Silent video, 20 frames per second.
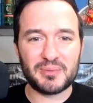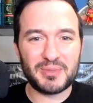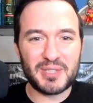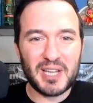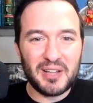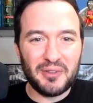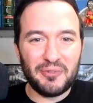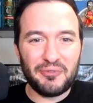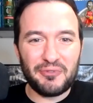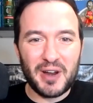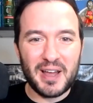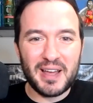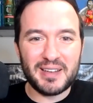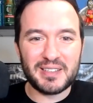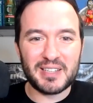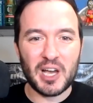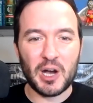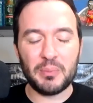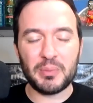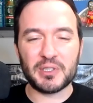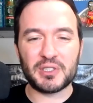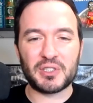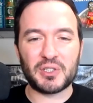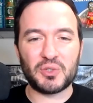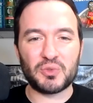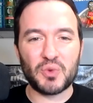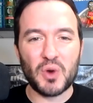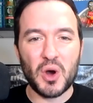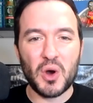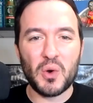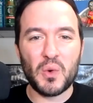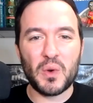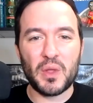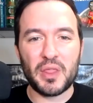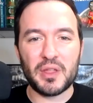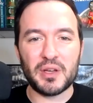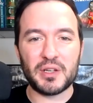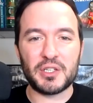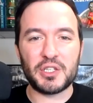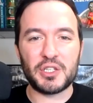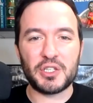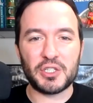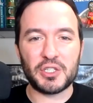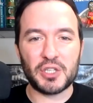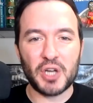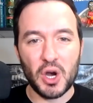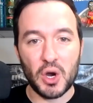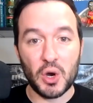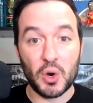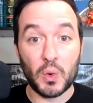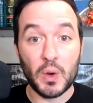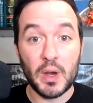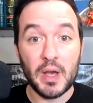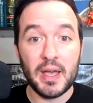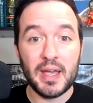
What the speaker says: Tell a friend, help us grow the show.